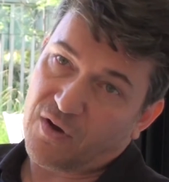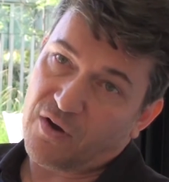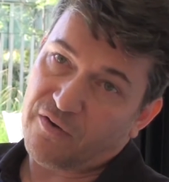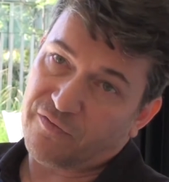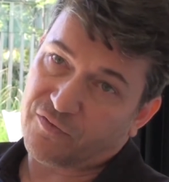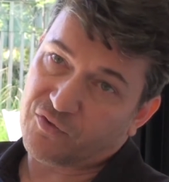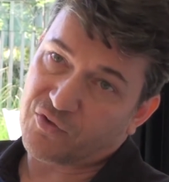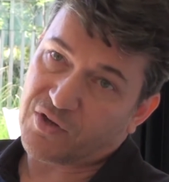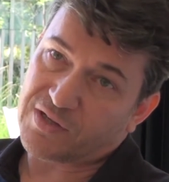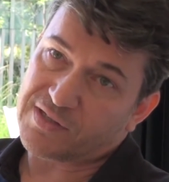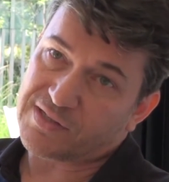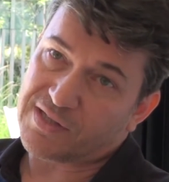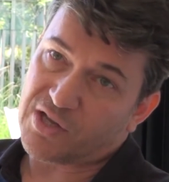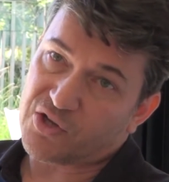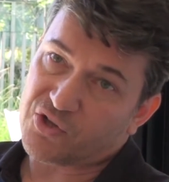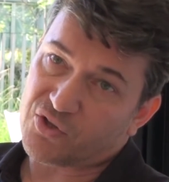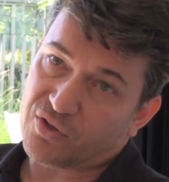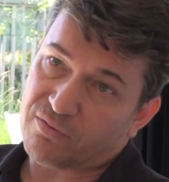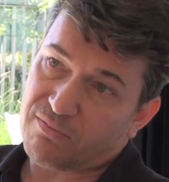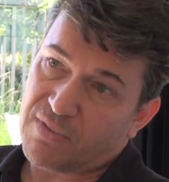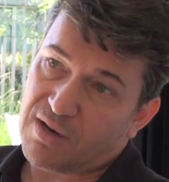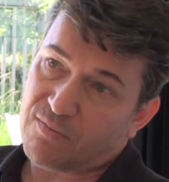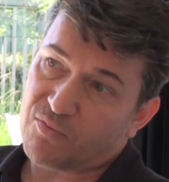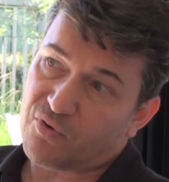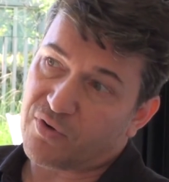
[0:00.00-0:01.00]
of
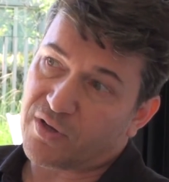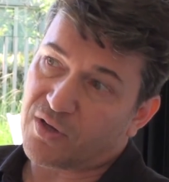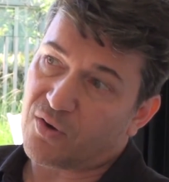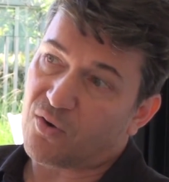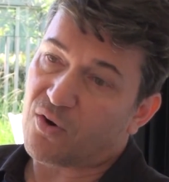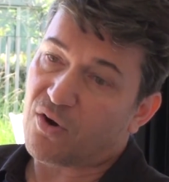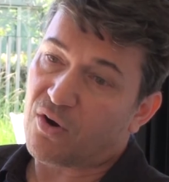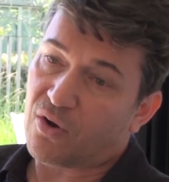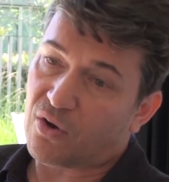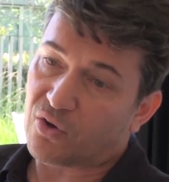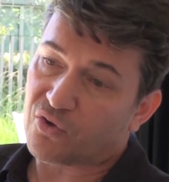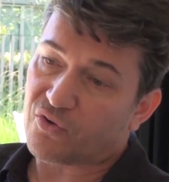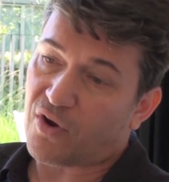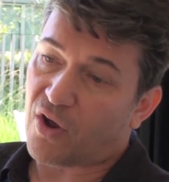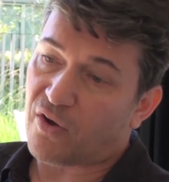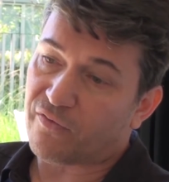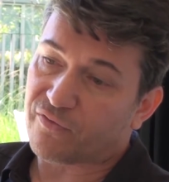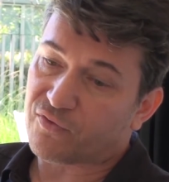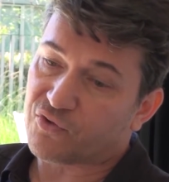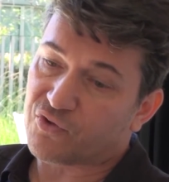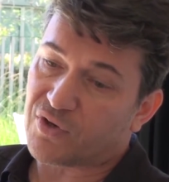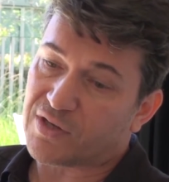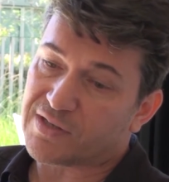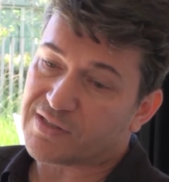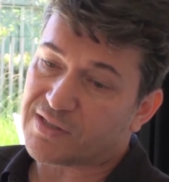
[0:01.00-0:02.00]
translation memory or
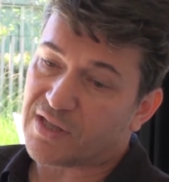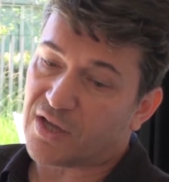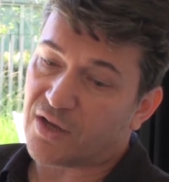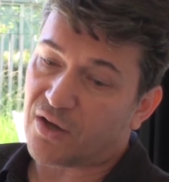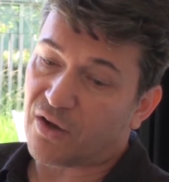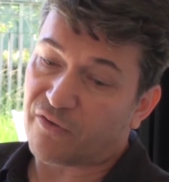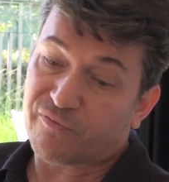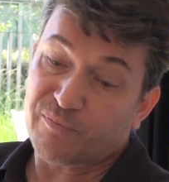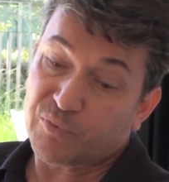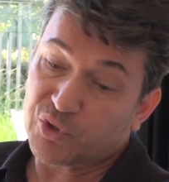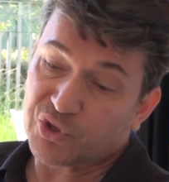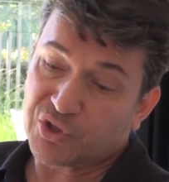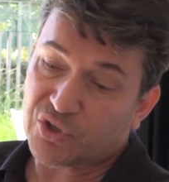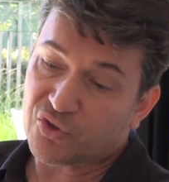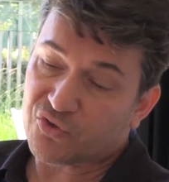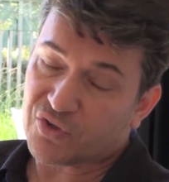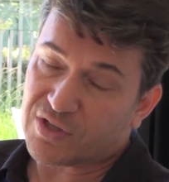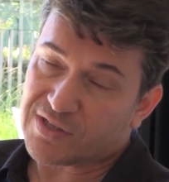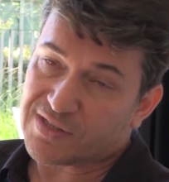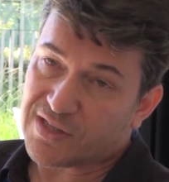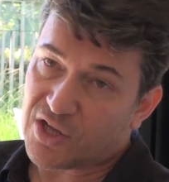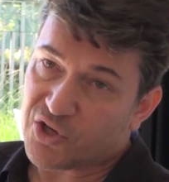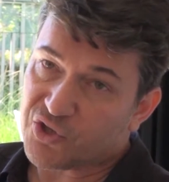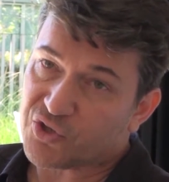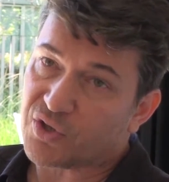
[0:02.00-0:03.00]
of machine
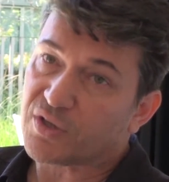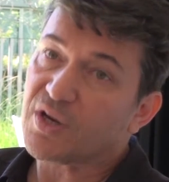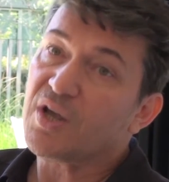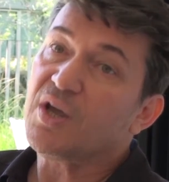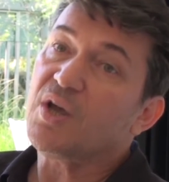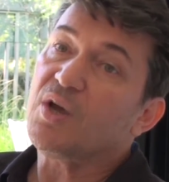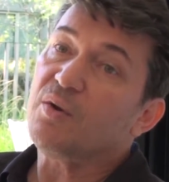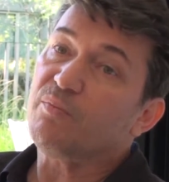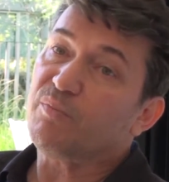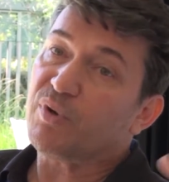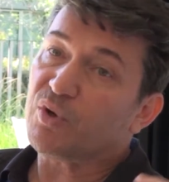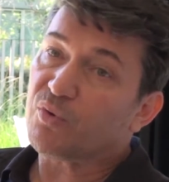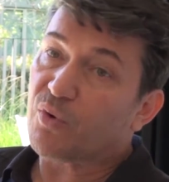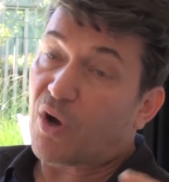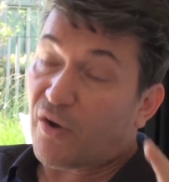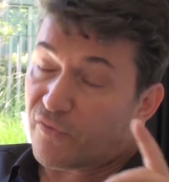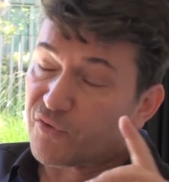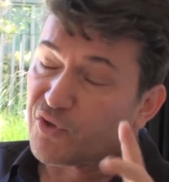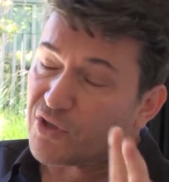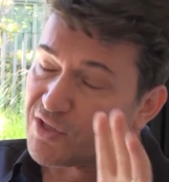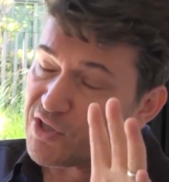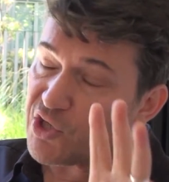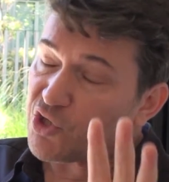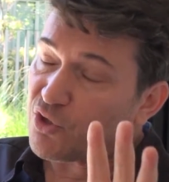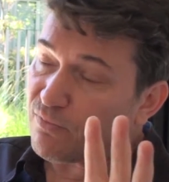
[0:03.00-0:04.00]
translation, but of
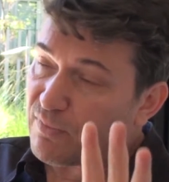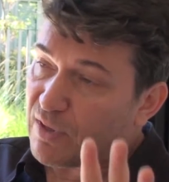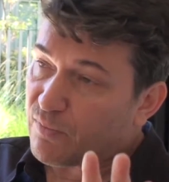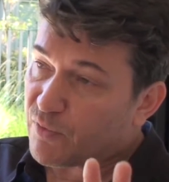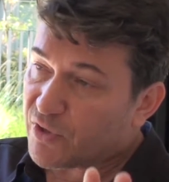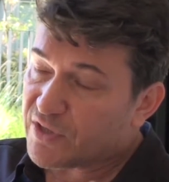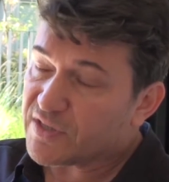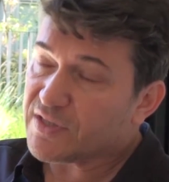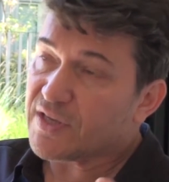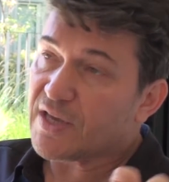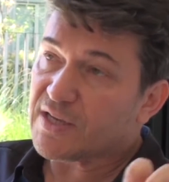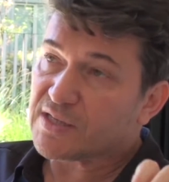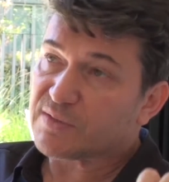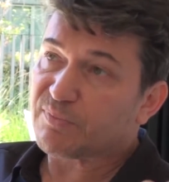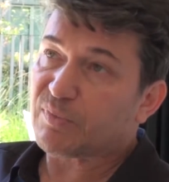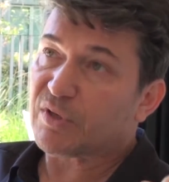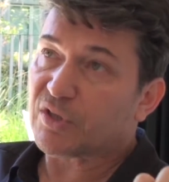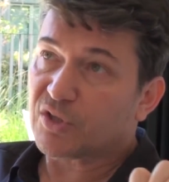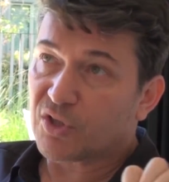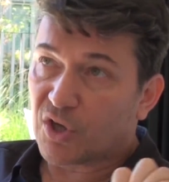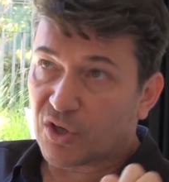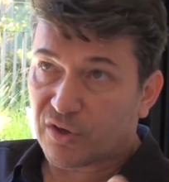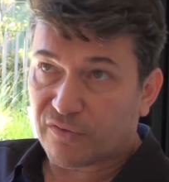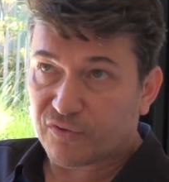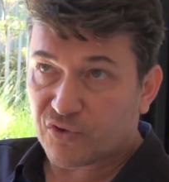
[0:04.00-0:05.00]
translation memories, yes,
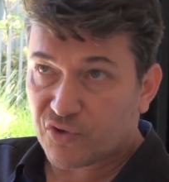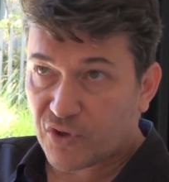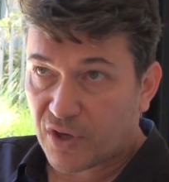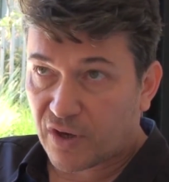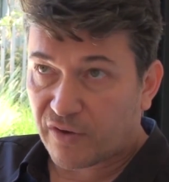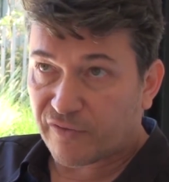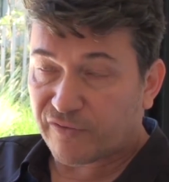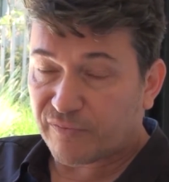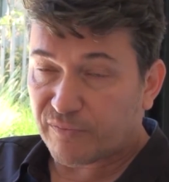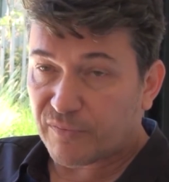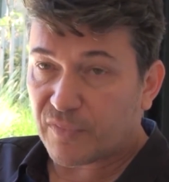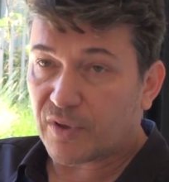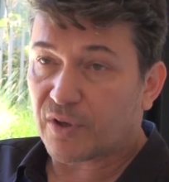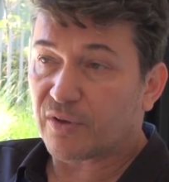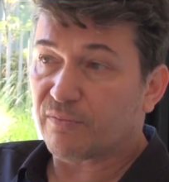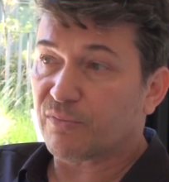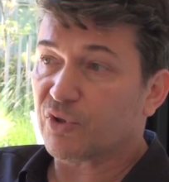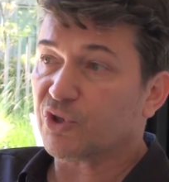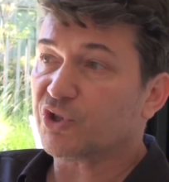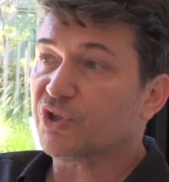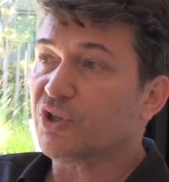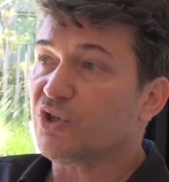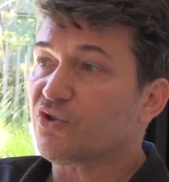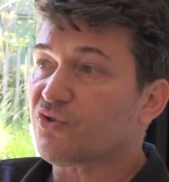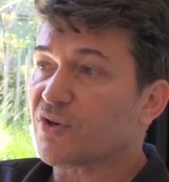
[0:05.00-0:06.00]
but not of
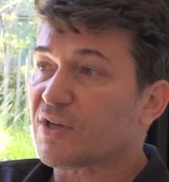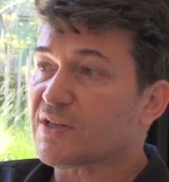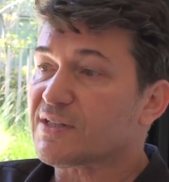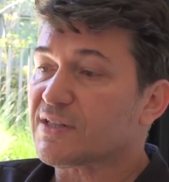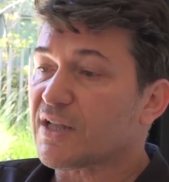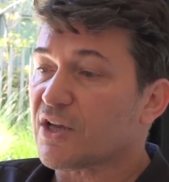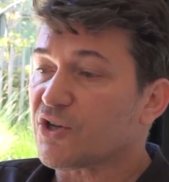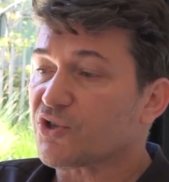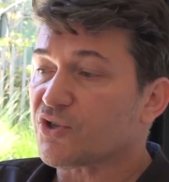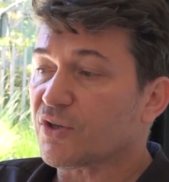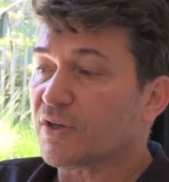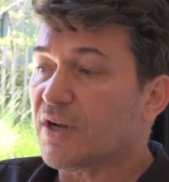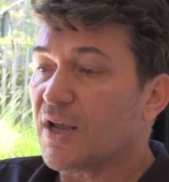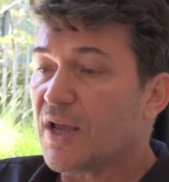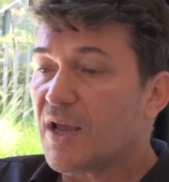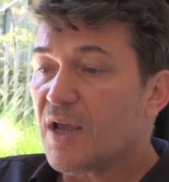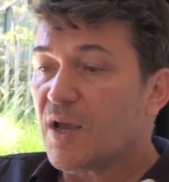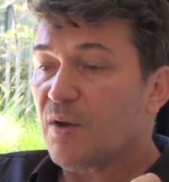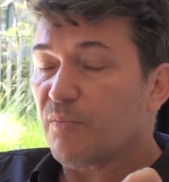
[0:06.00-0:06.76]
machine translation.